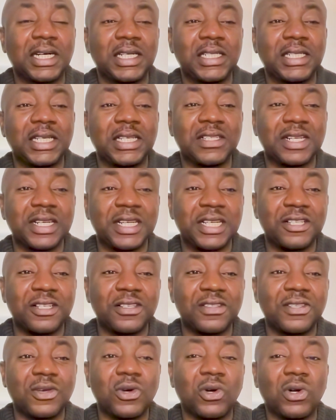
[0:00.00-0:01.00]
there's an
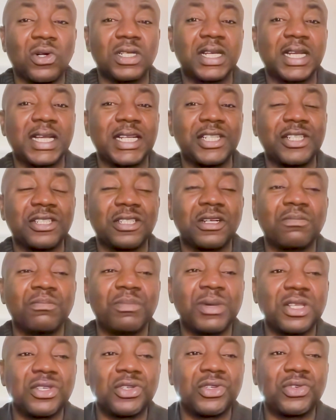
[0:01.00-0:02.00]
agency called the
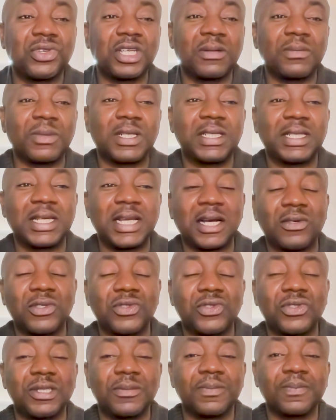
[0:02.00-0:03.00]
Nigerian Midstream and
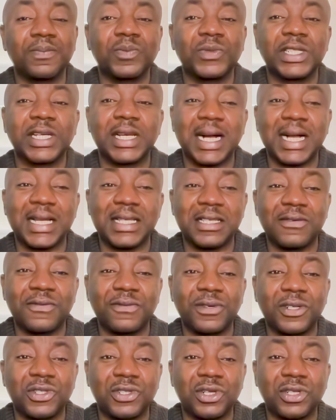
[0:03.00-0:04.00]
Downstream Gas
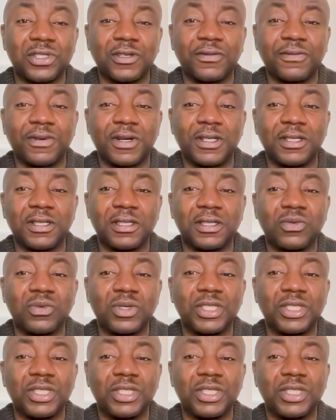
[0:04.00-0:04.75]
Infrastructure Fund,